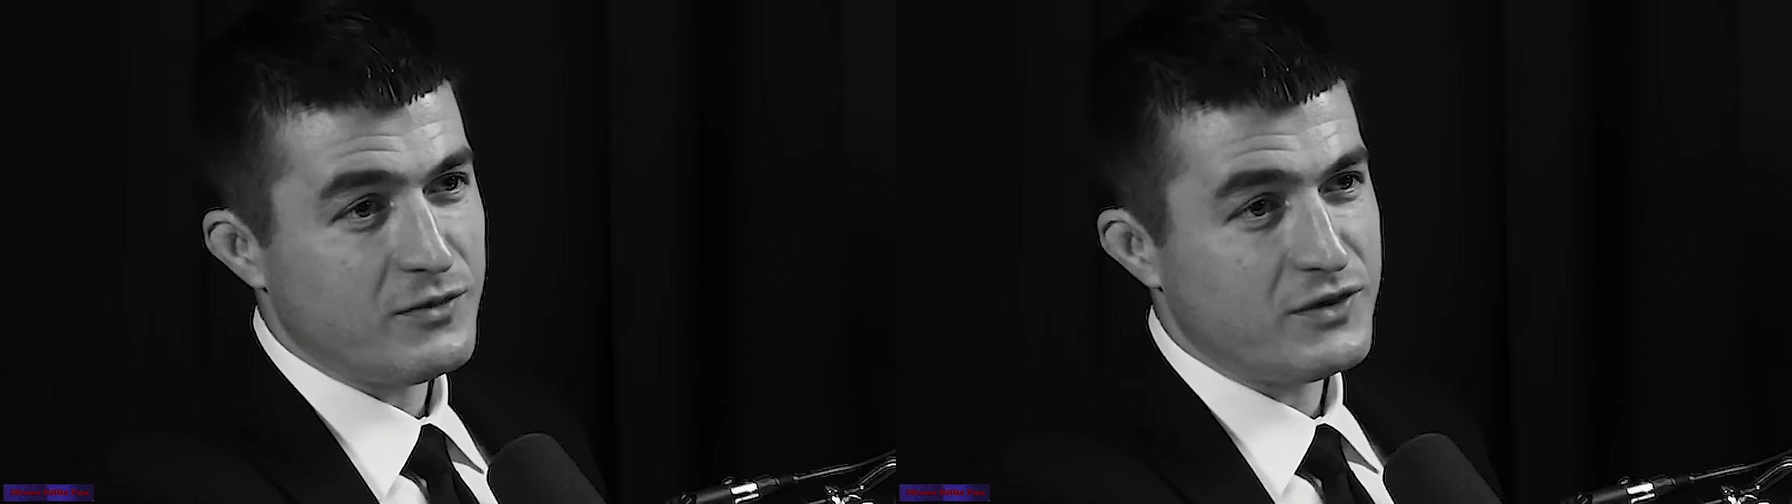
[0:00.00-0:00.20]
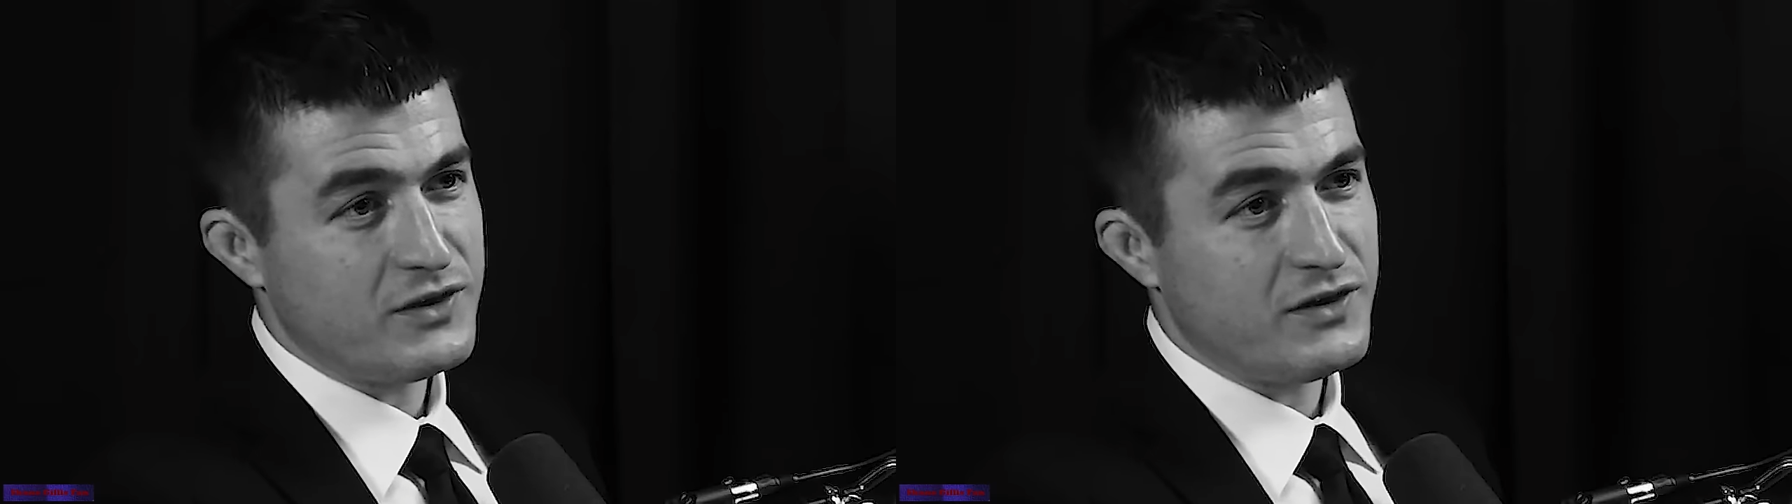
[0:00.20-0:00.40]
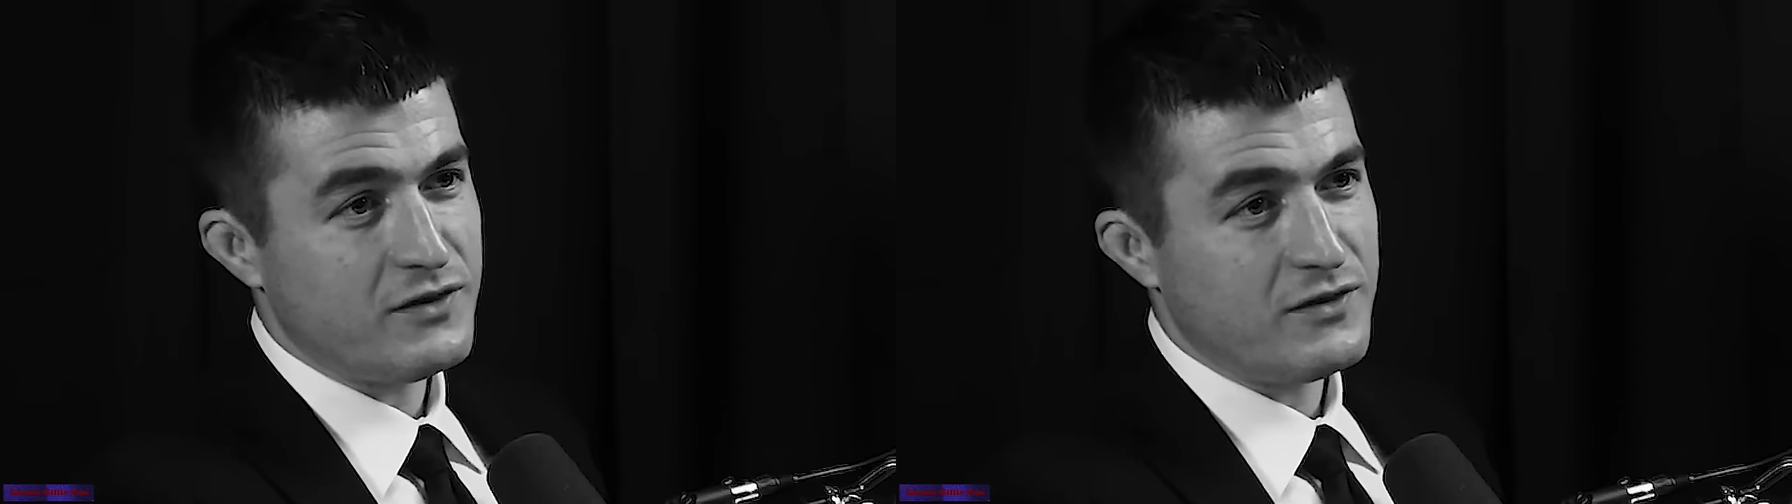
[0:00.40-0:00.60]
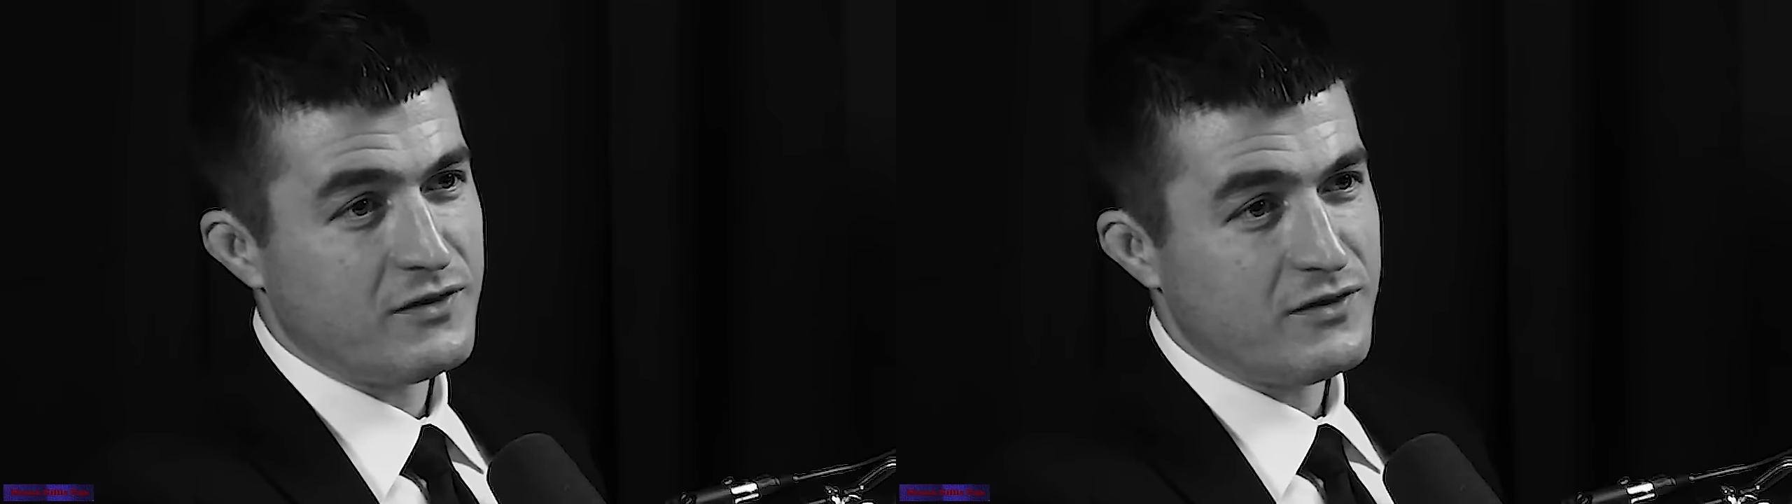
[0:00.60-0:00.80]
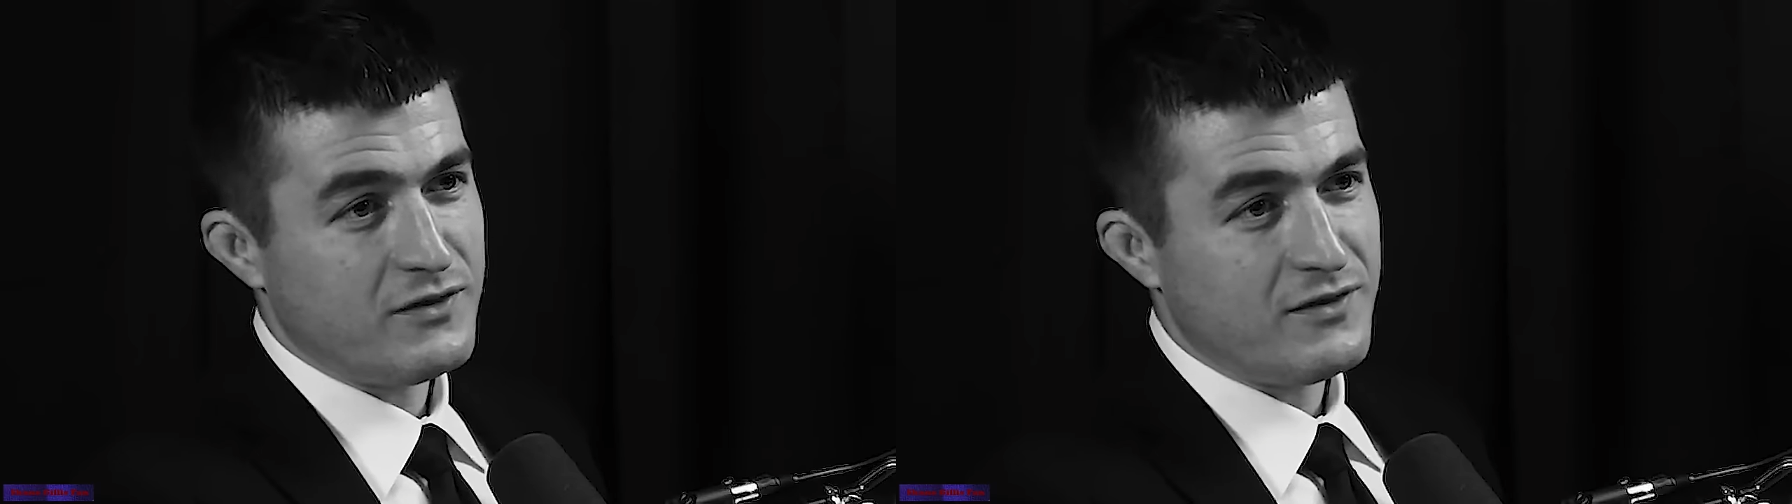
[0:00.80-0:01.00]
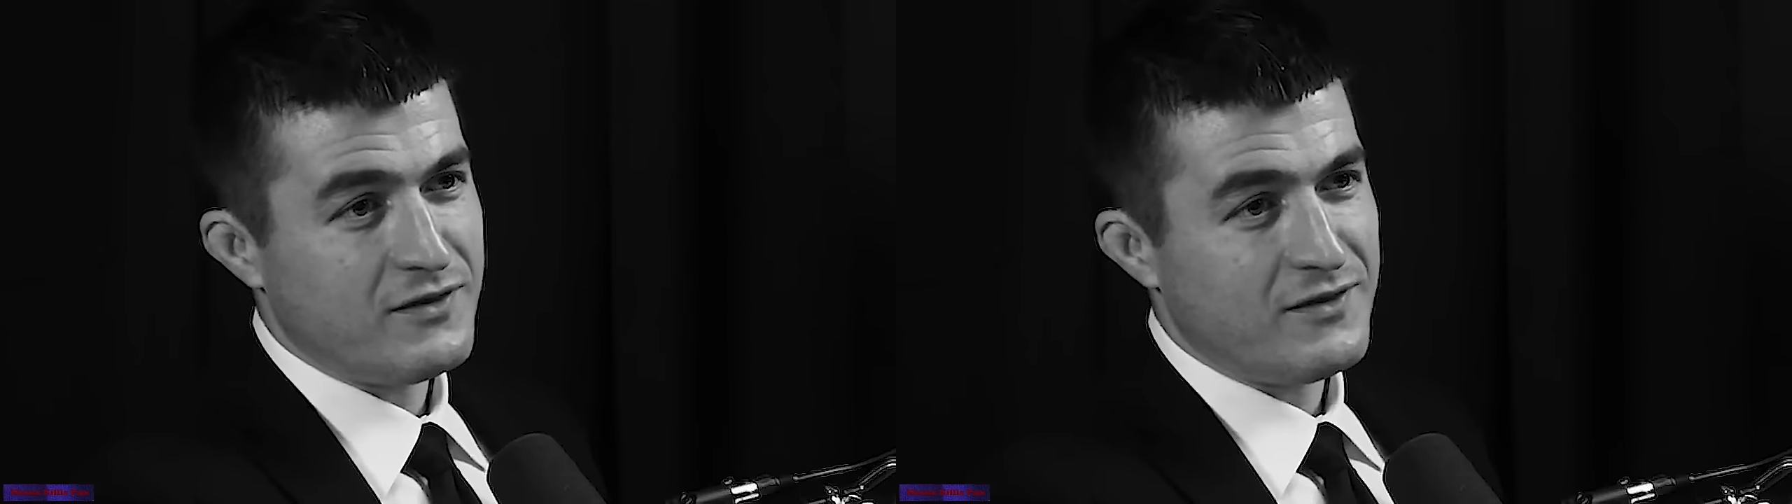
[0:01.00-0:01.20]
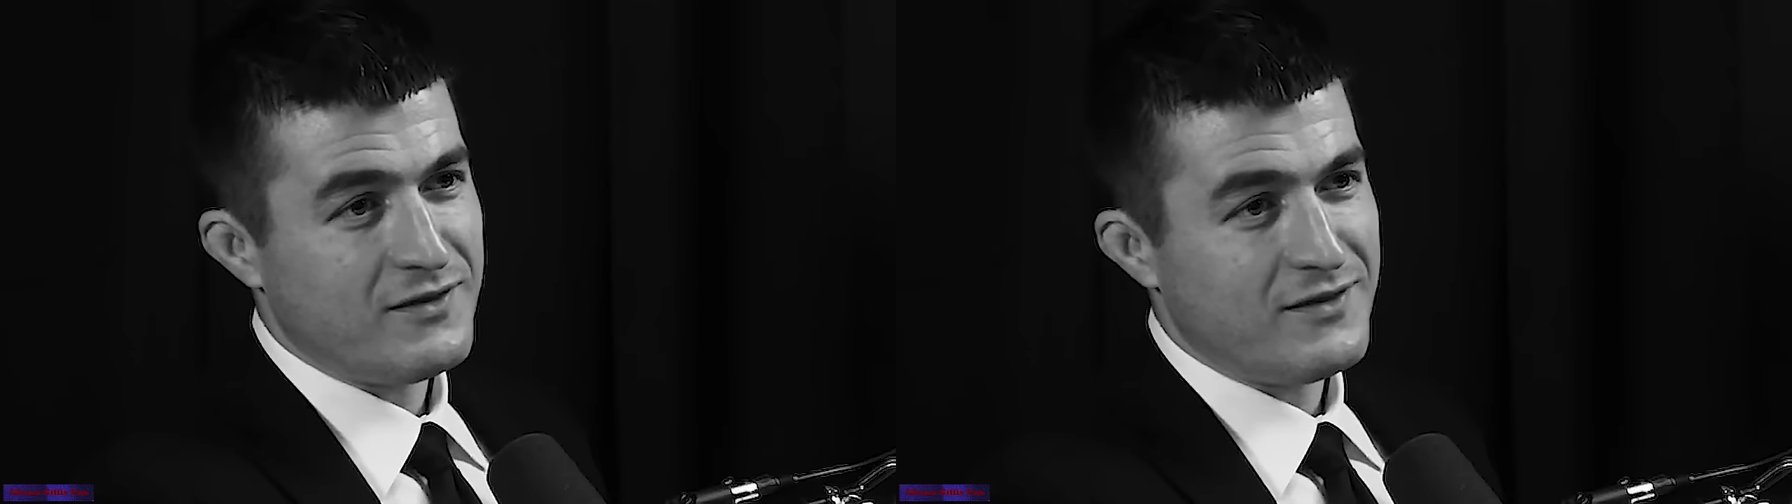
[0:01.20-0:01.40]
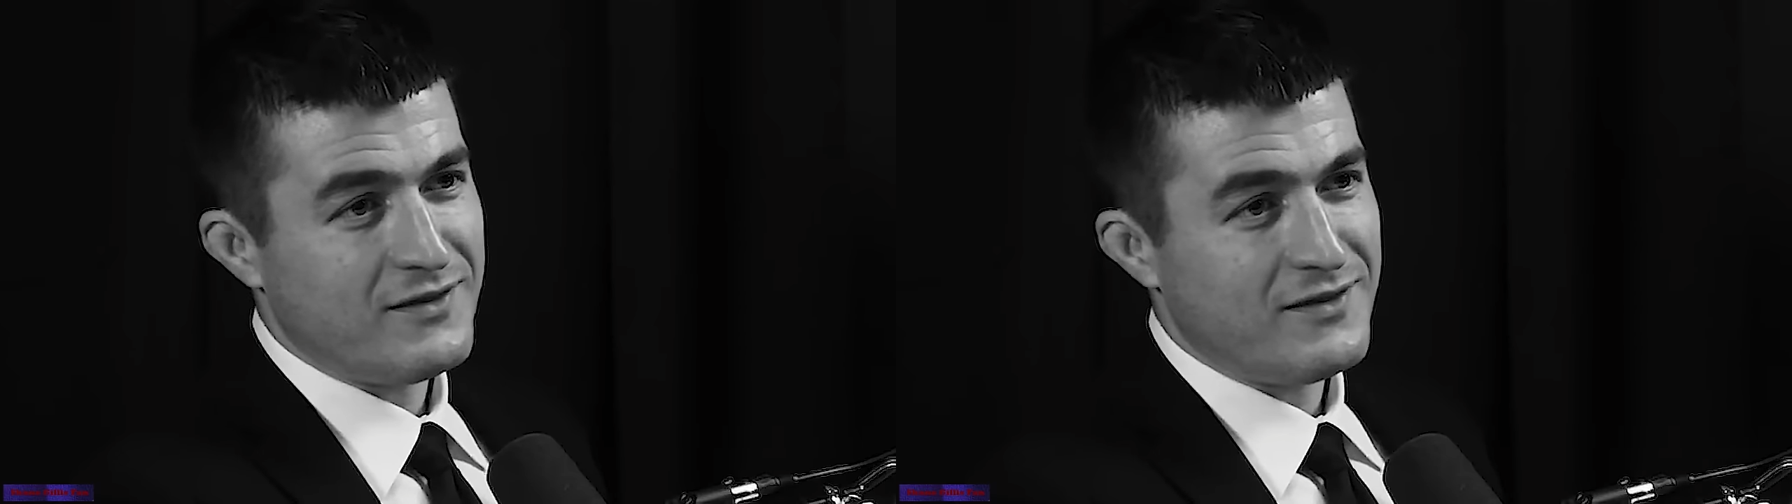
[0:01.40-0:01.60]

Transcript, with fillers: We'll see. If I